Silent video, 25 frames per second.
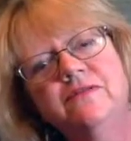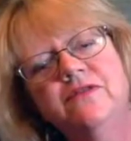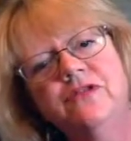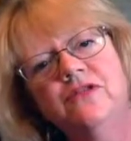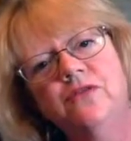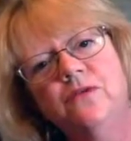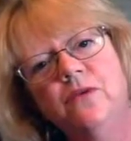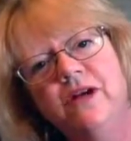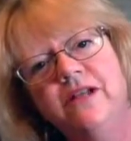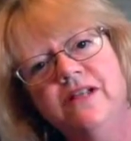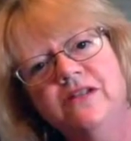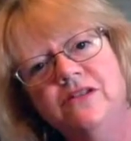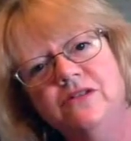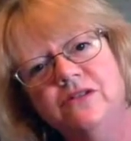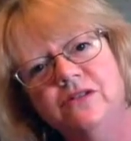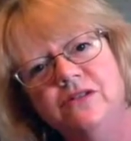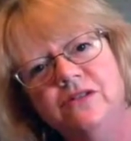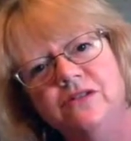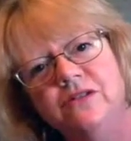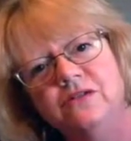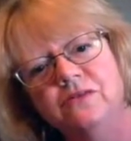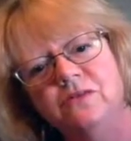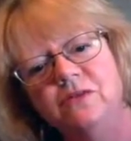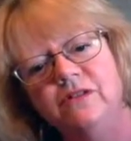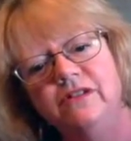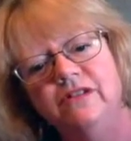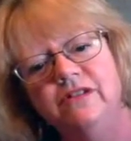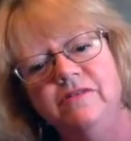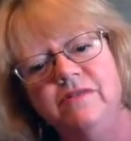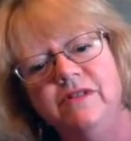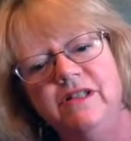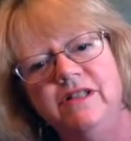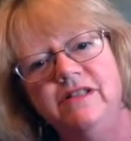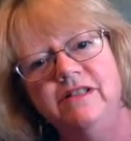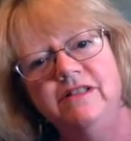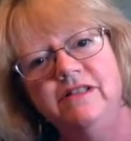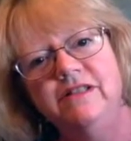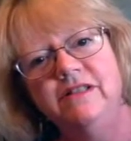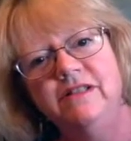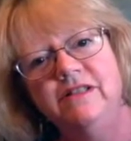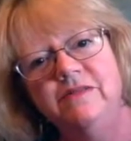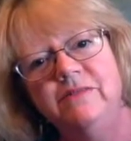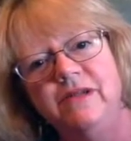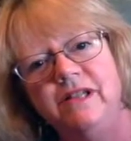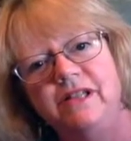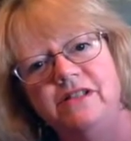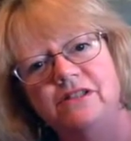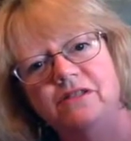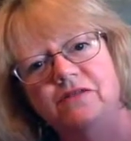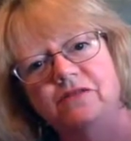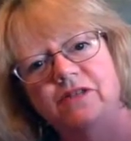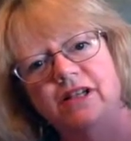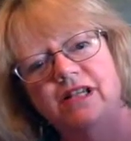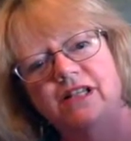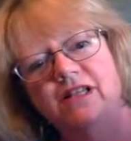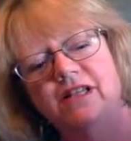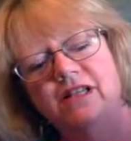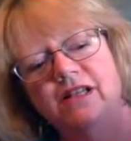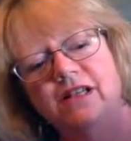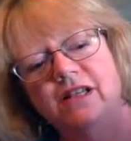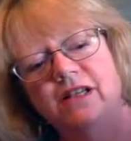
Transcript: Schweitzer's Woolen Mill in Pennsylvania.